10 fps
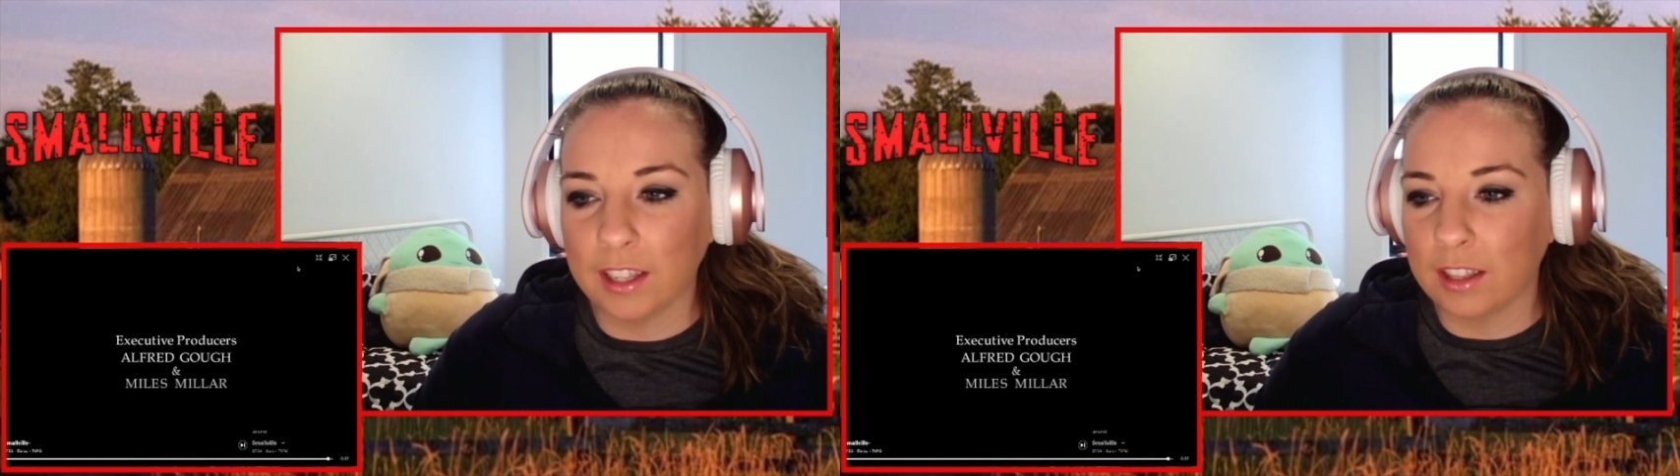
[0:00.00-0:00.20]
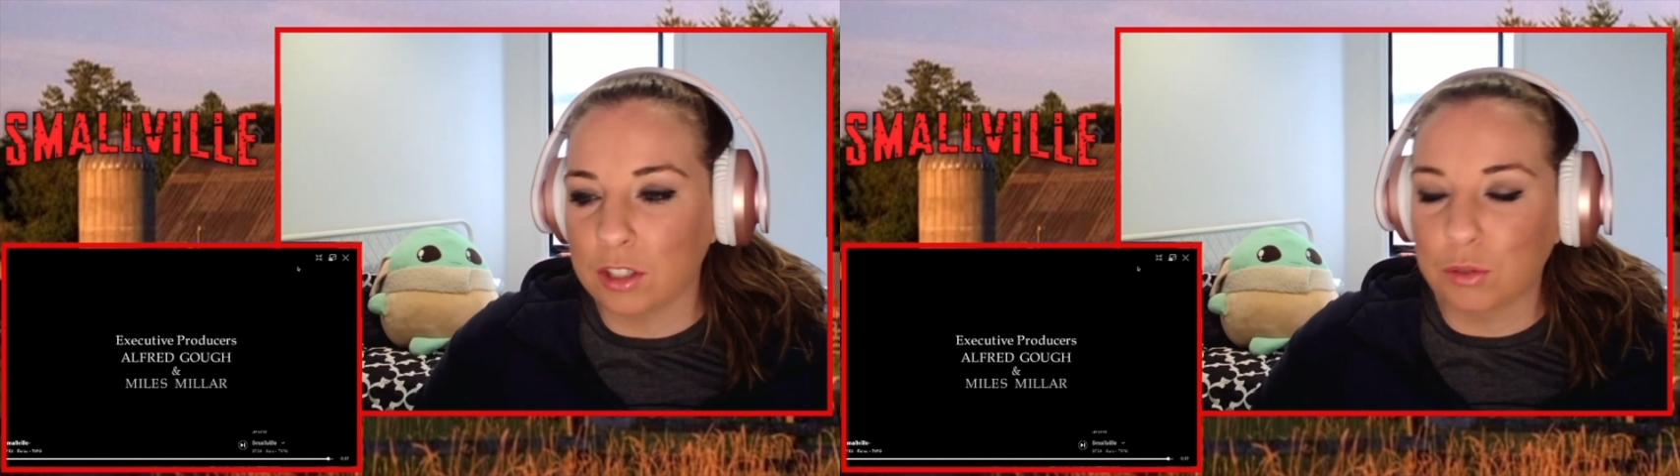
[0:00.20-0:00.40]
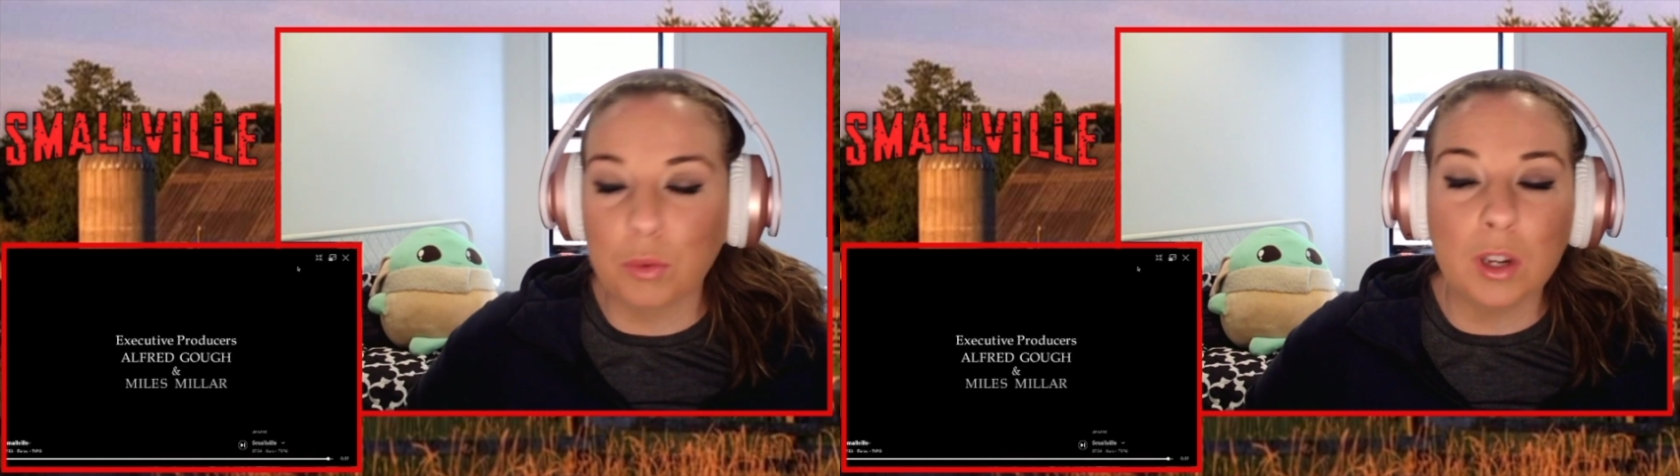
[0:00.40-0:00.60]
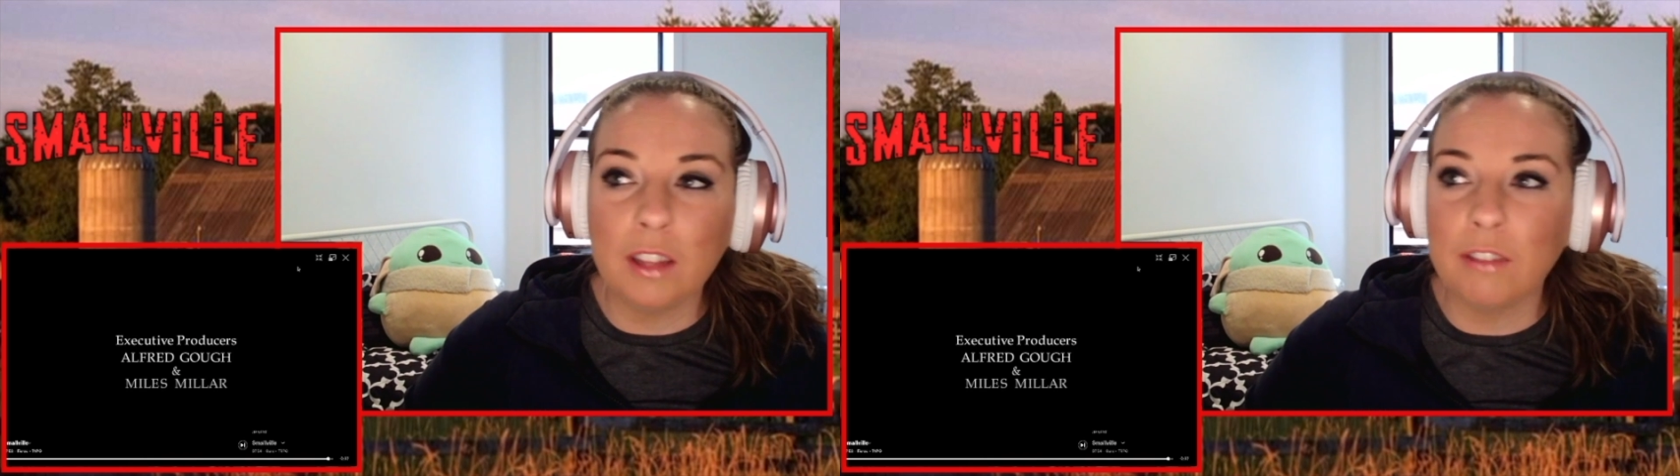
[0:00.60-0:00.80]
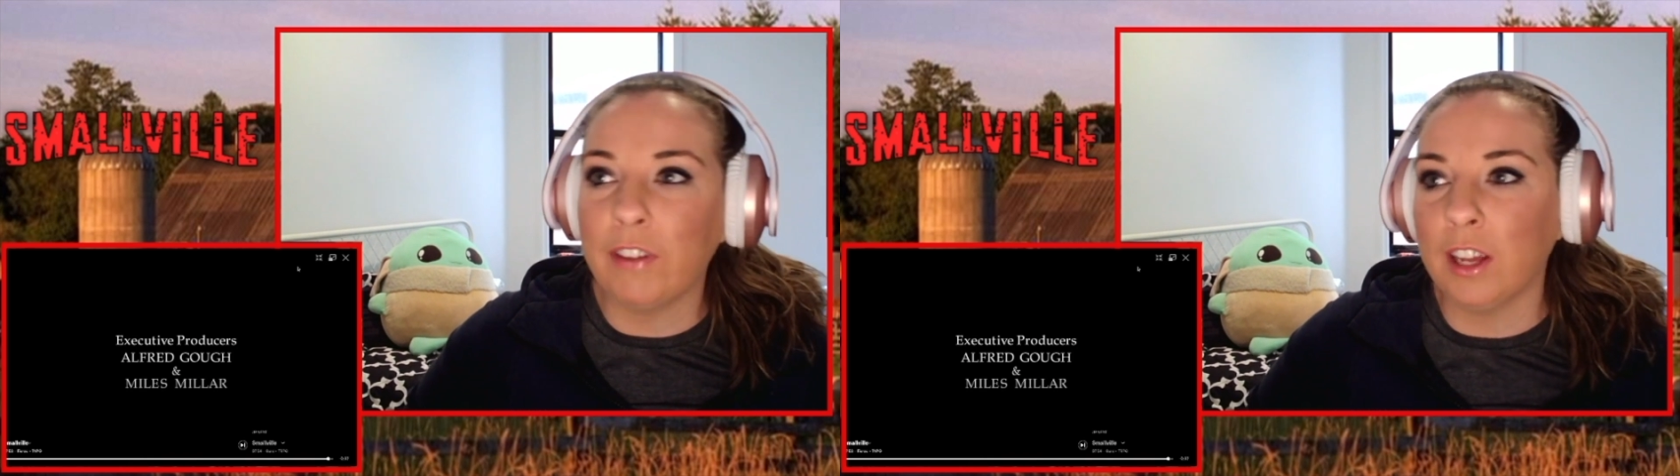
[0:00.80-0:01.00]
Like this
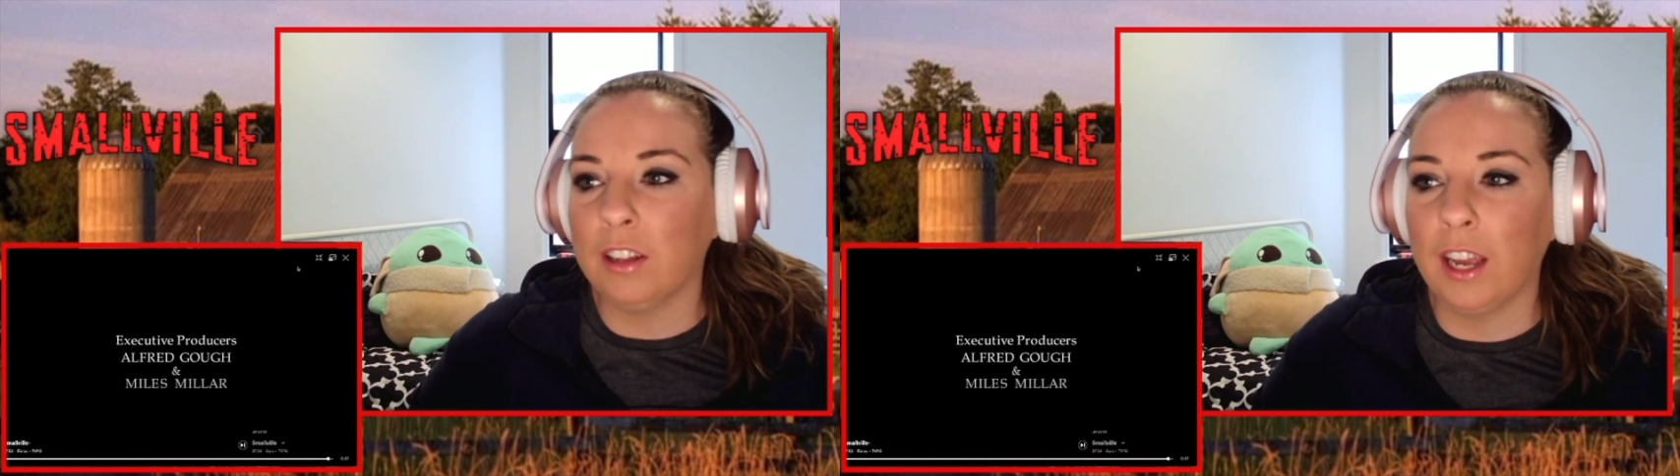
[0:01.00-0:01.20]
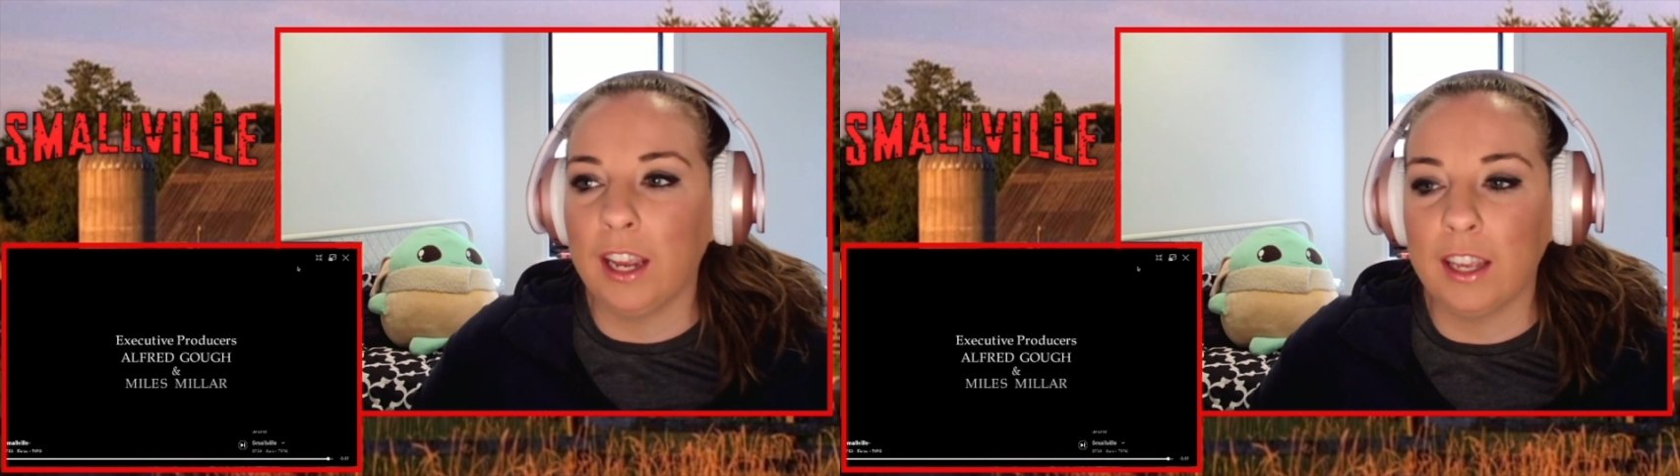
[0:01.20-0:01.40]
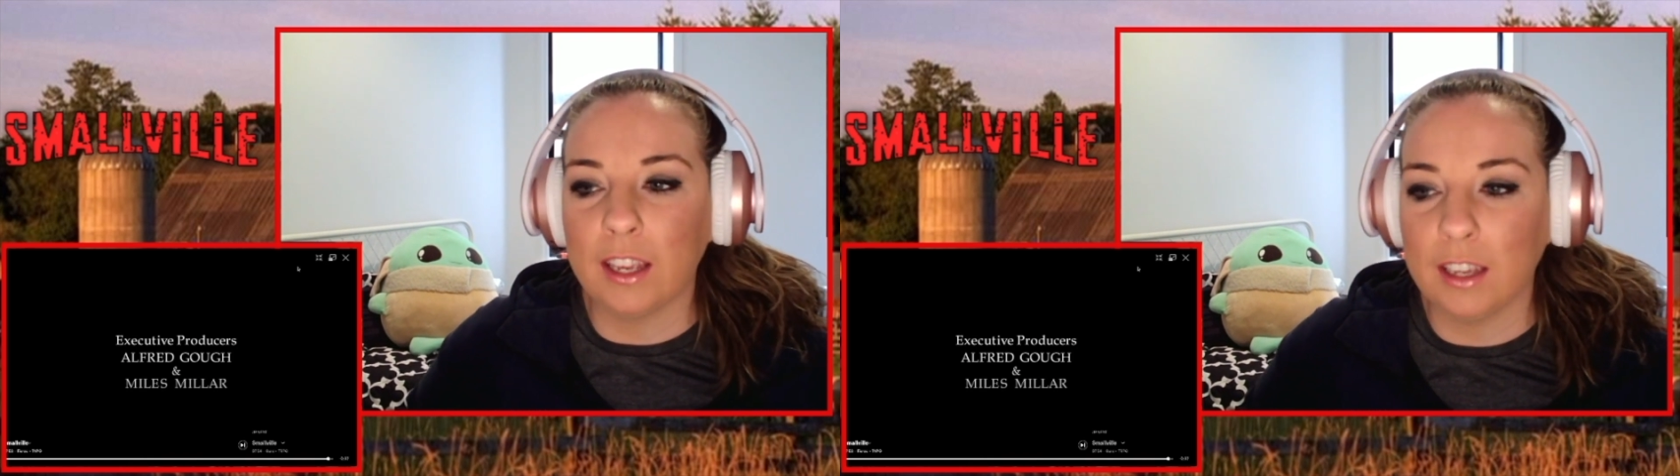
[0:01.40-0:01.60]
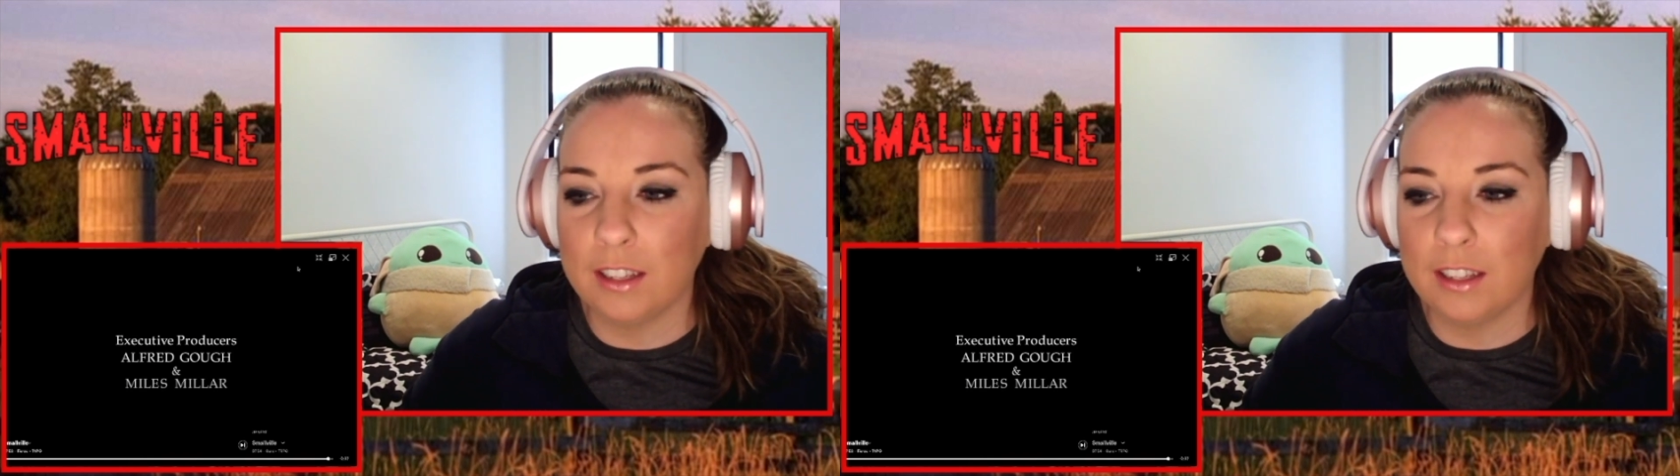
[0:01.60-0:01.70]
really felt like